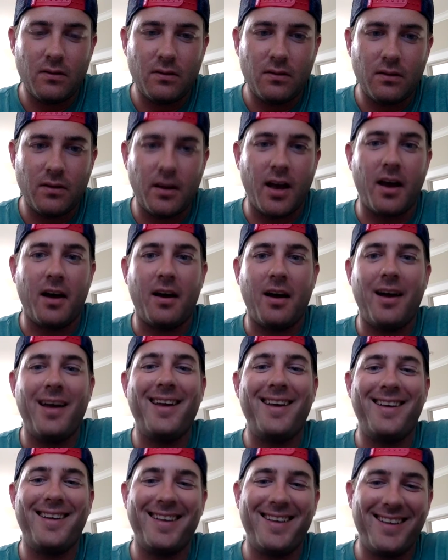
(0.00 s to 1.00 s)
Yeah.
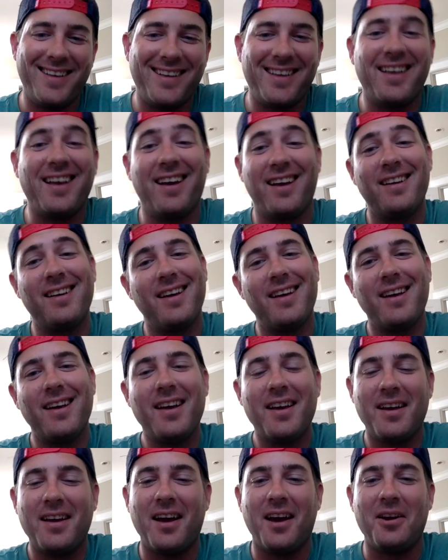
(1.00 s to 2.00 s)
Yeah.
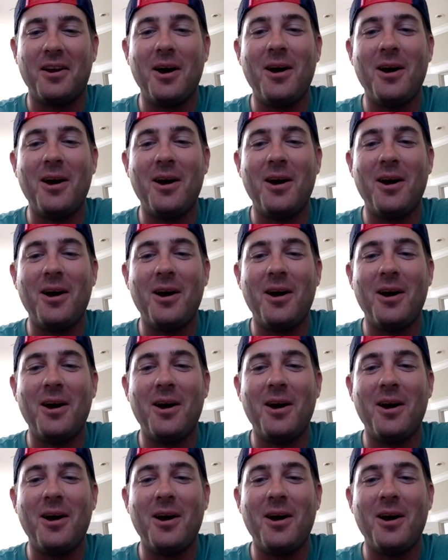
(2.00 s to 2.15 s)
I know.